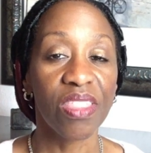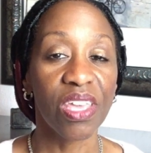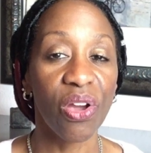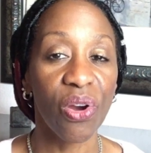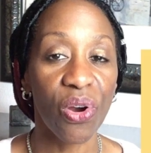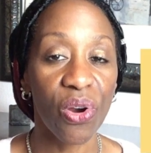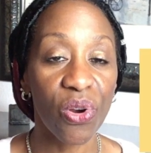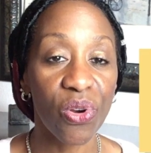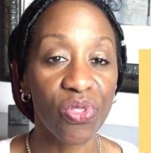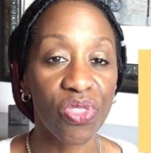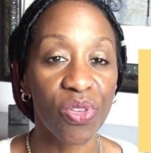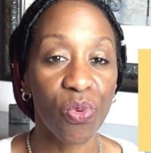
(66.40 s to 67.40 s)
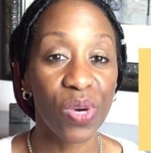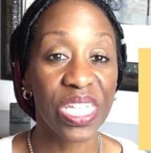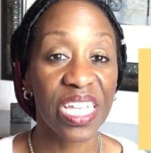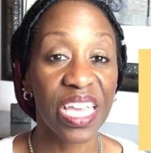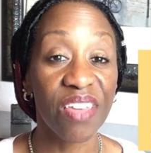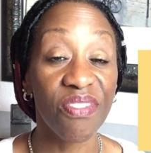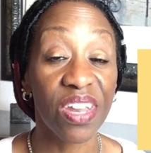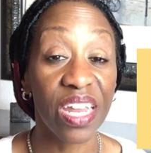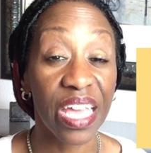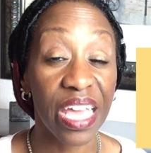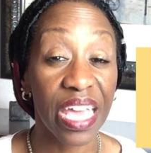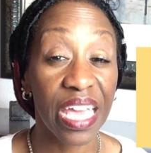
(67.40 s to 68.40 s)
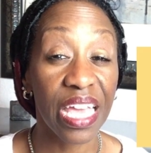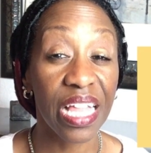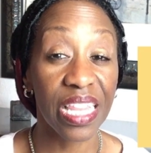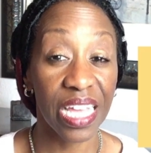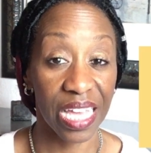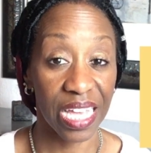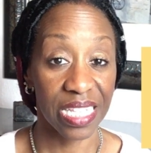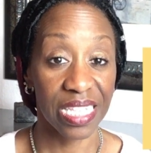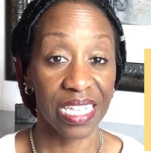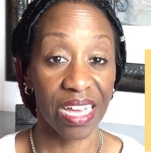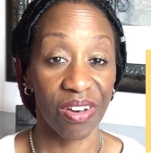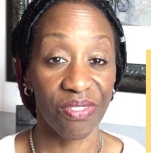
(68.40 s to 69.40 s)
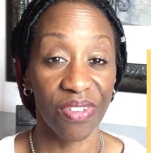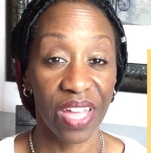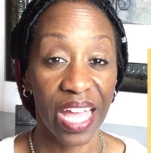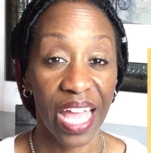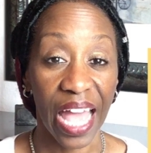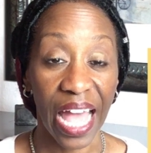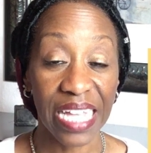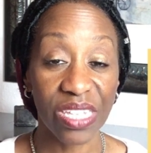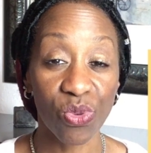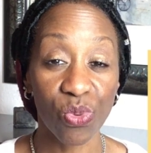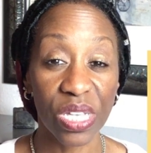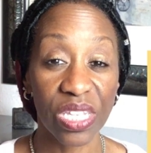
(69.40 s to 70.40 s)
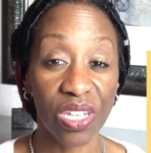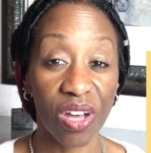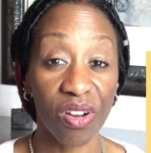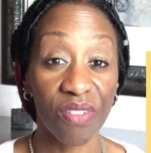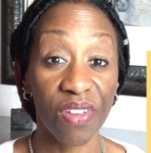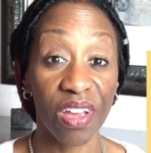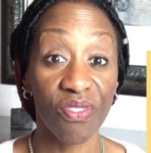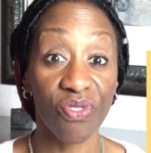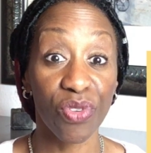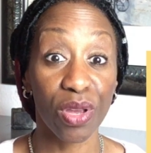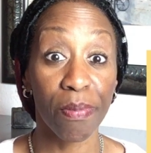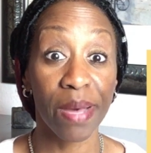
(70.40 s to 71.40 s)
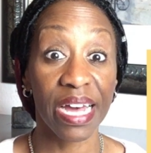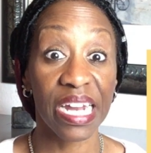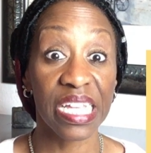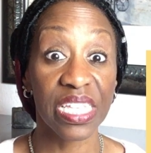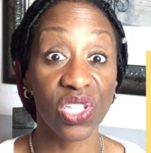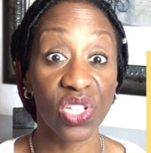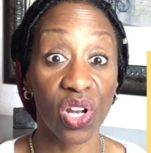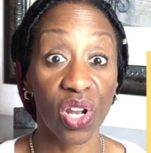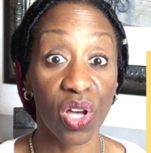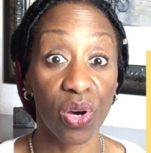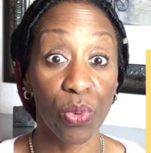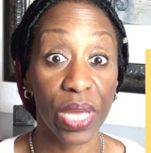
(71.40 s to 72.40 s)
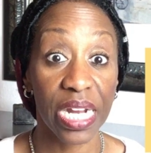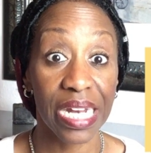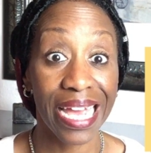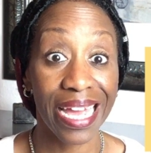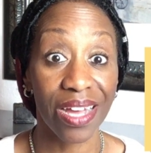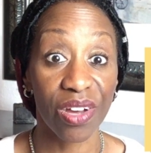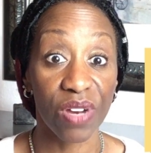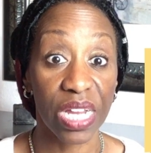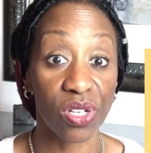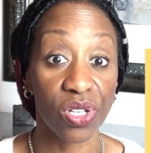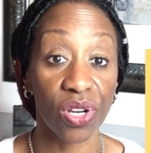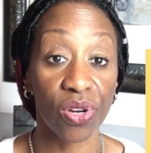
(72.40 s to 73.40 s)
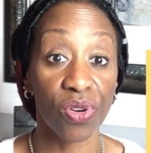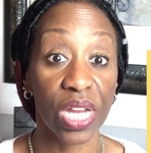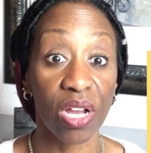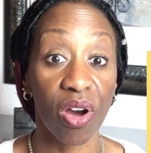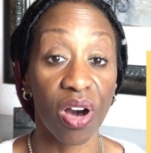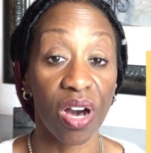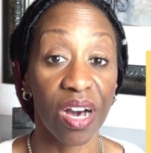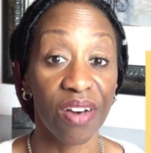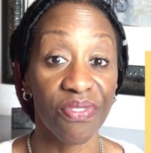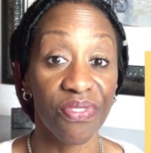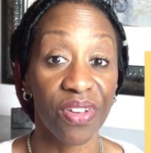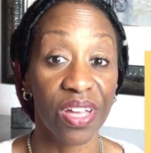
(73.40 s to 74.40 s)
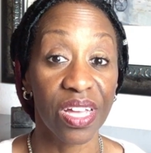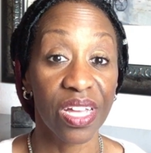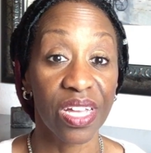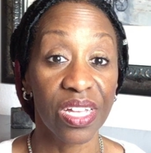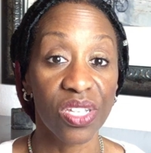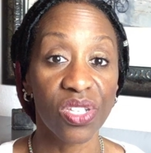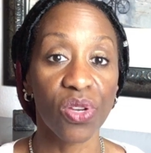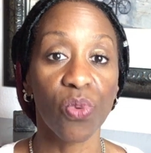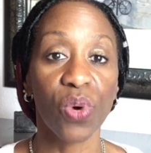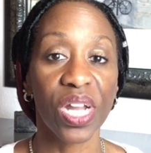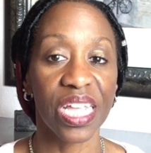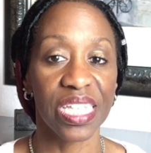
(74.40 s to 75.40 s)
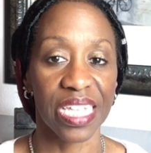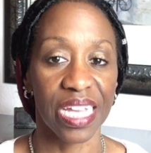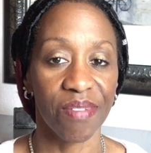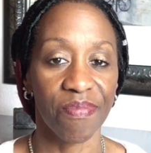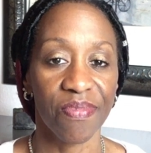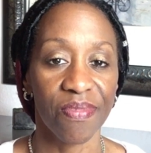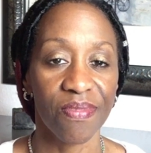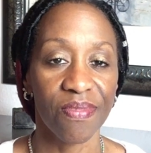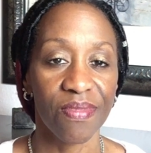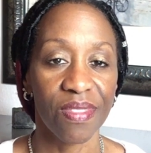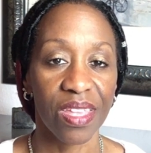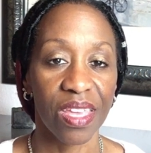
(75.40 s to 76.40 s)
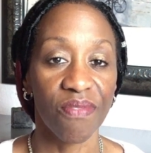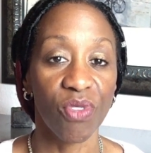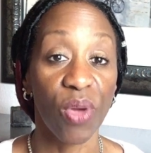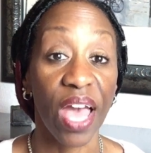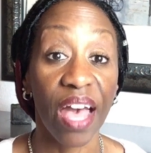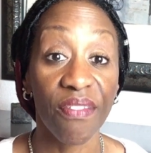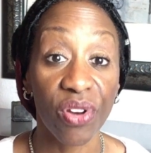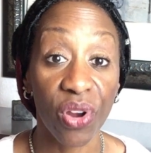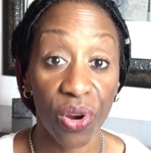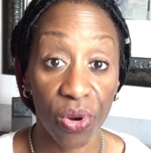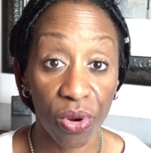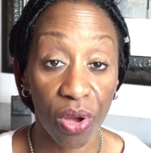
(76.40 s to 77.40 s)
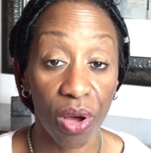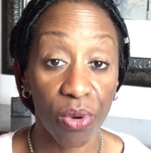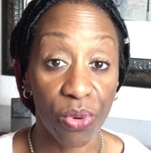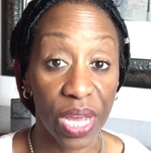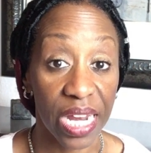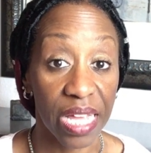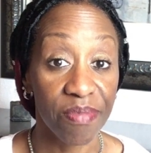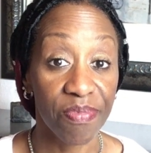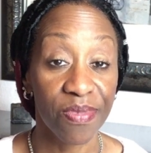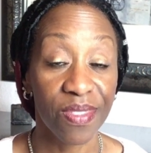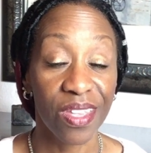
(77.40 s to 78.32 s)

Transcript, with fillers: The earth was even healing itself as a result of everybody slowing down and turning off. So, what is it? If you haven't heard already,